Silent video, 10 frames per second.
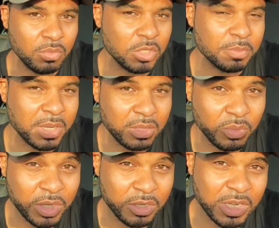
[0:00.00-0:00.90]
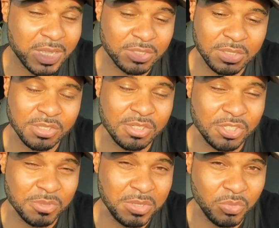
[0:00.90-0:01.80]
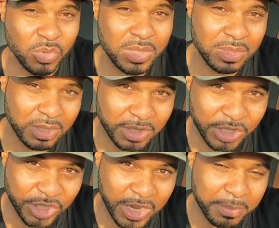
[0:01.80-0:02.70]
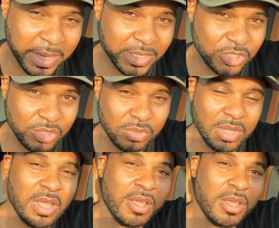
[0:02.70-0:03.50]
Which, by the way, you guys are listening to me with the DJI Mic 2,